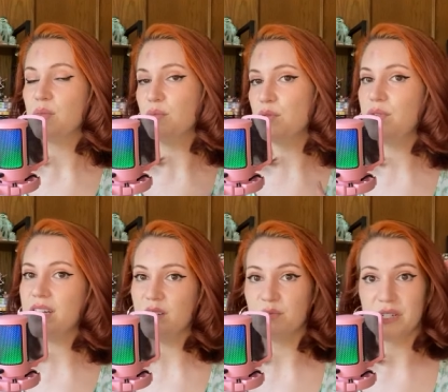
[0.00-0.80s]
moving
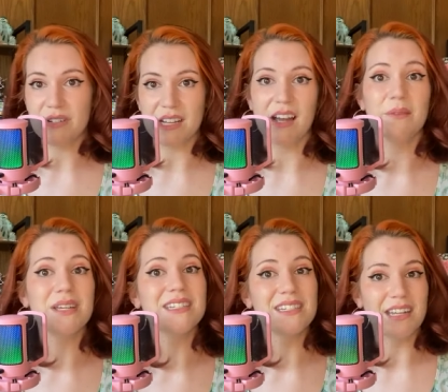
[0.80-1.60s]
in real time
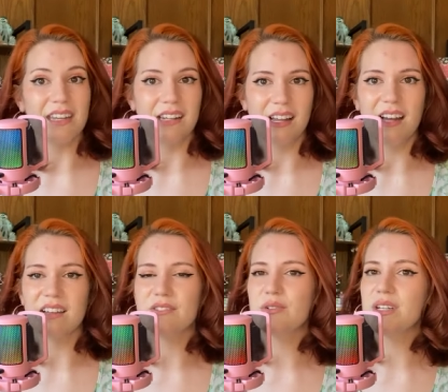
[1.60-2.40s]
and singing live.
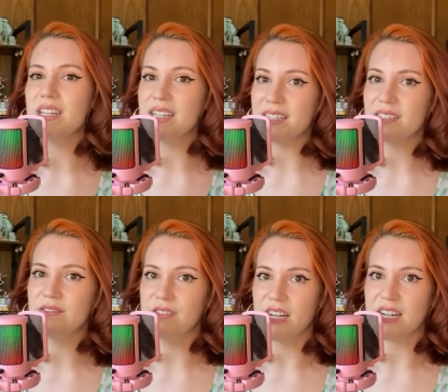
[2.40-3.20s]
So it is a
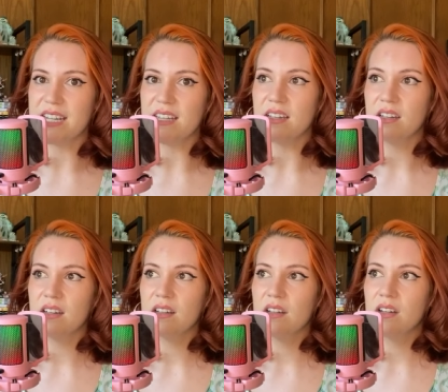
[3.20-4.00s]
very
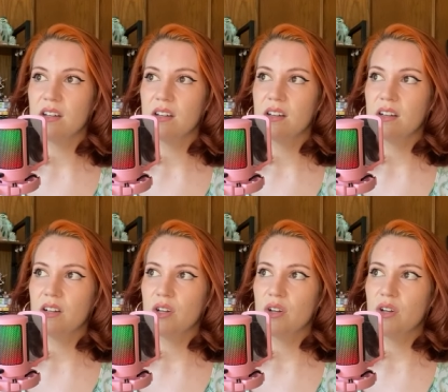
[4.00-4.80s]

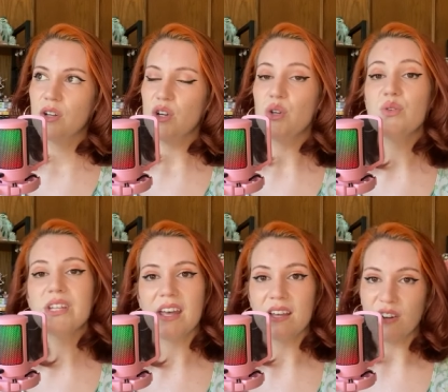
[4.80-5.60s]
new
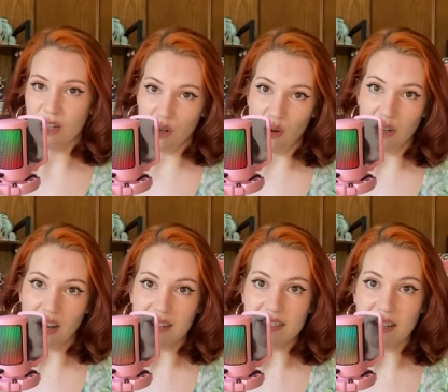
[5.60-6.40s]
take on an old
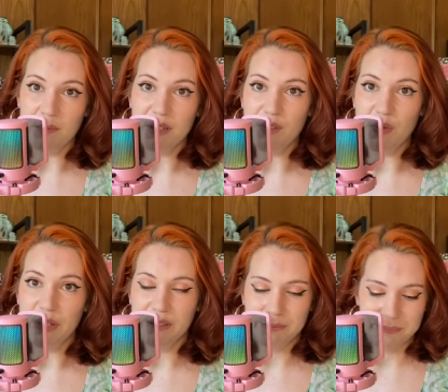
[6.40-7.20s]
concept, if you
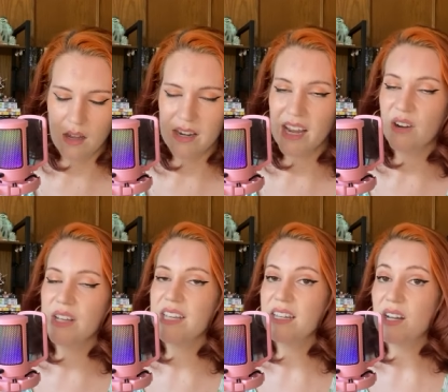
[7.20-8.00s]
will. Now,
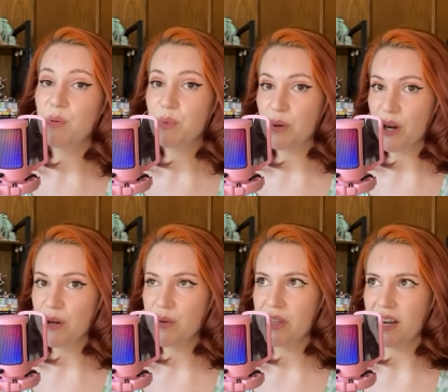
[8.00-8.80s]
again, a
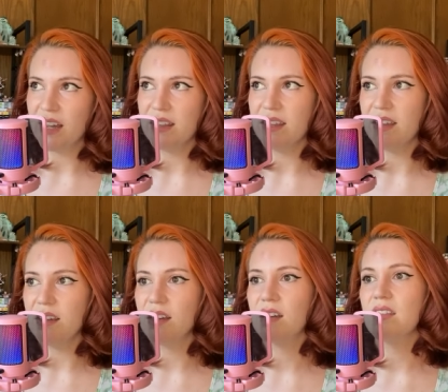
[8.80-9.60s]
pro that I
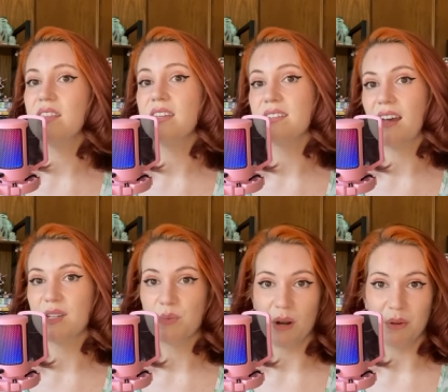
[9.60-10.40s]
think these
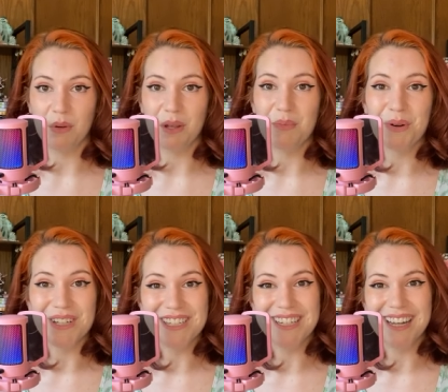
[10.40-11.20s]
guys probably really
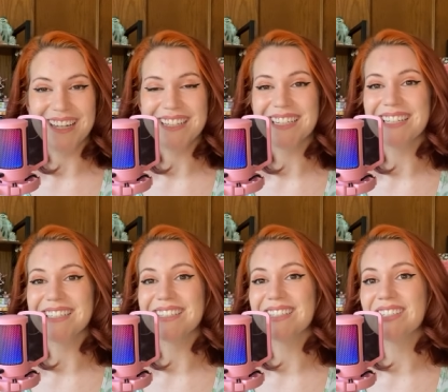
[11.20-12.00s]
appreciate
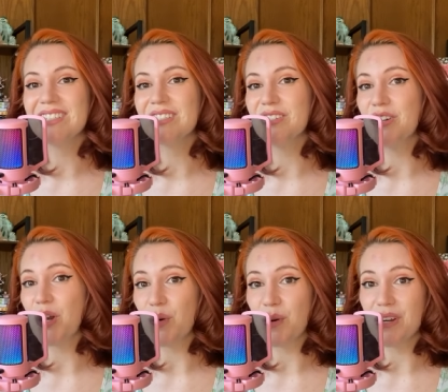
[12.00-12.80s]
is
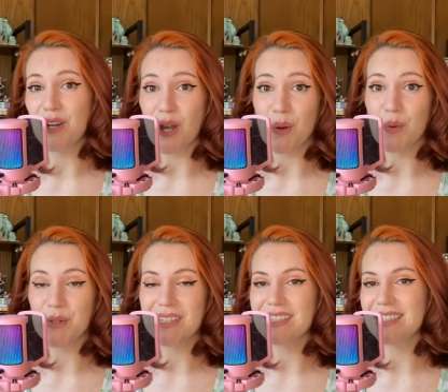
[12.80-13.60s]
no one
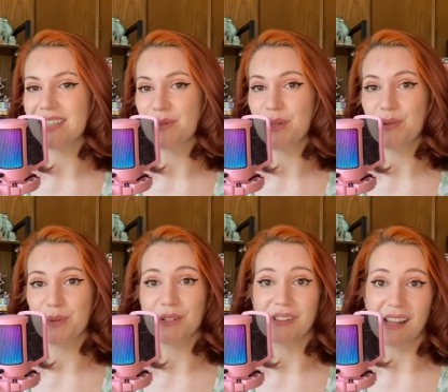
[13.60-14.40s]
knows it's them in
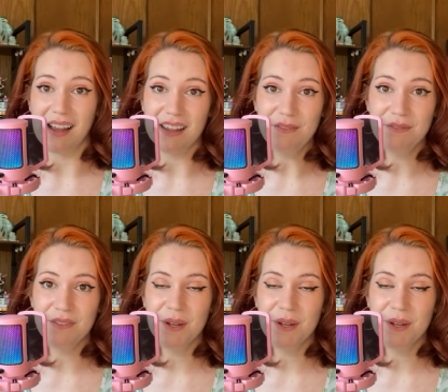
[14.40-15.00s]
real life.